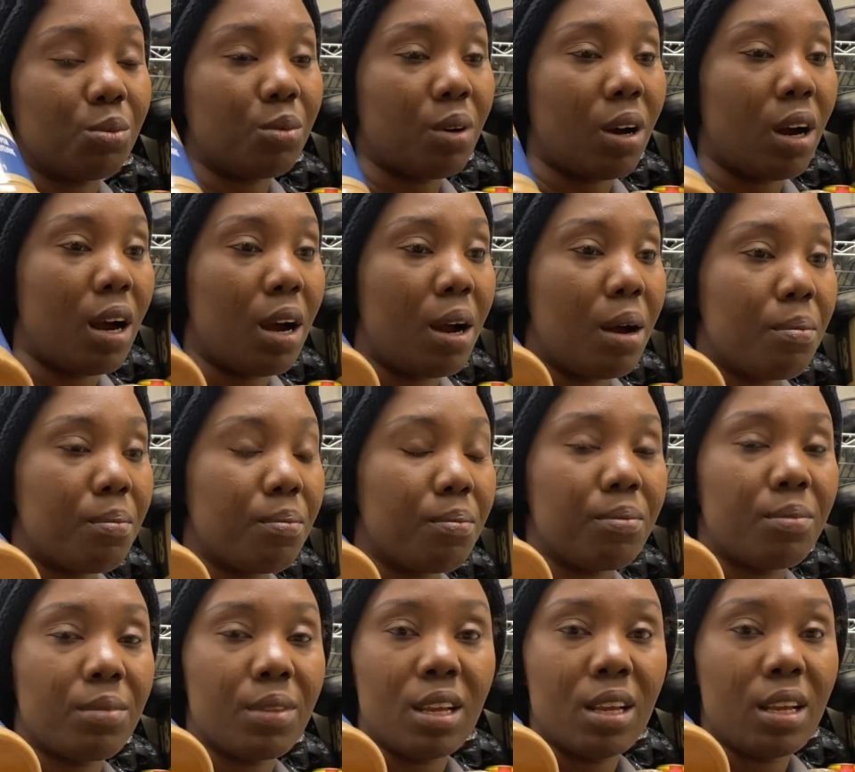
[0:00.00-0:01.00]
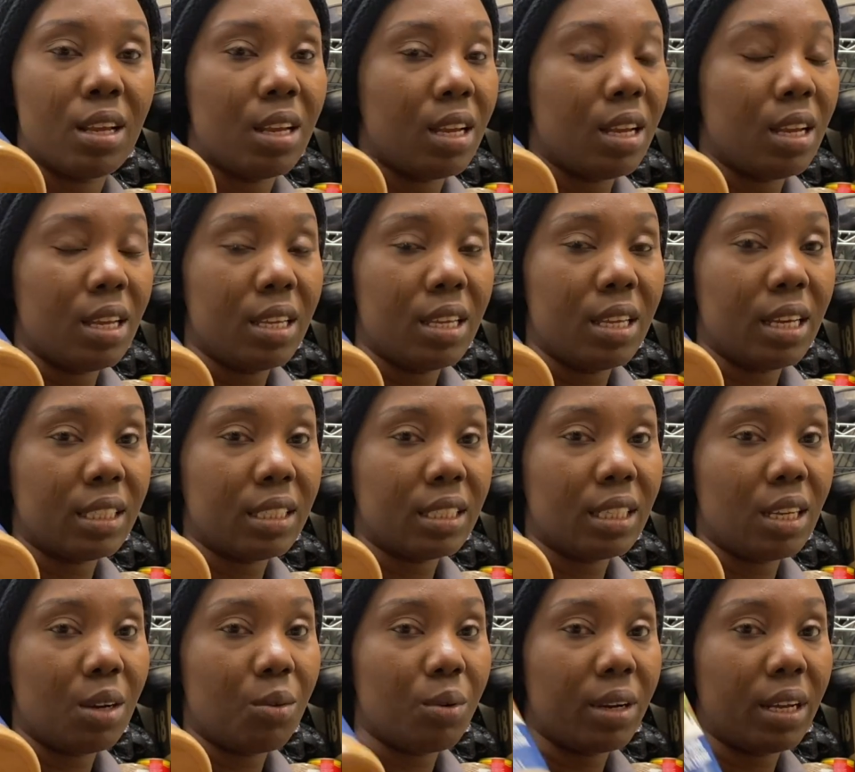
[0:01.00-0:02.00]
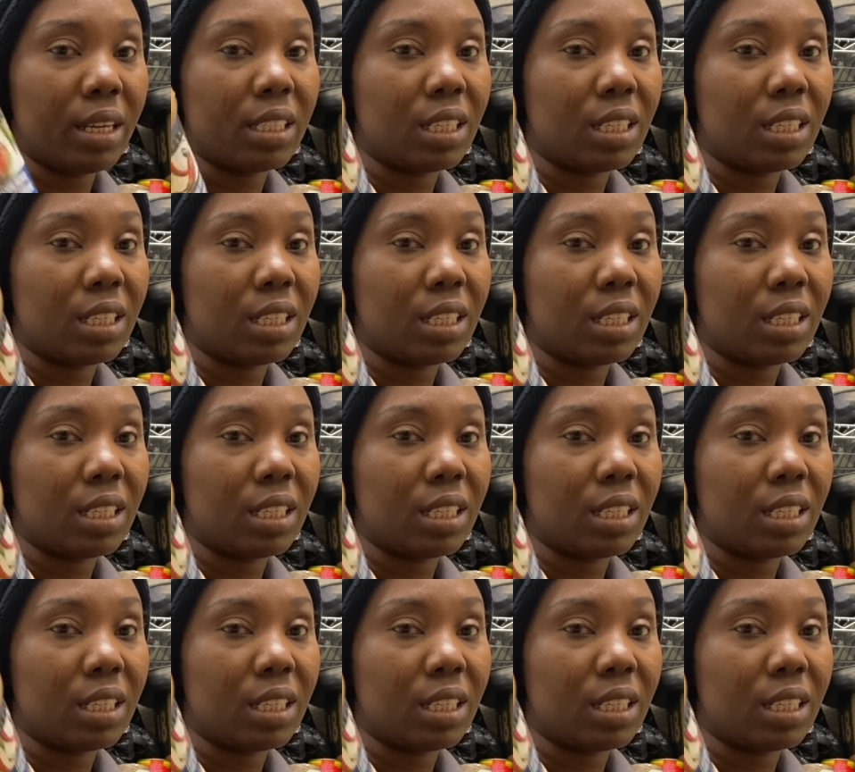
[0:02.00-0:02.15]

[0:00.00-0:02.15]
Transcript: um, yesterday when I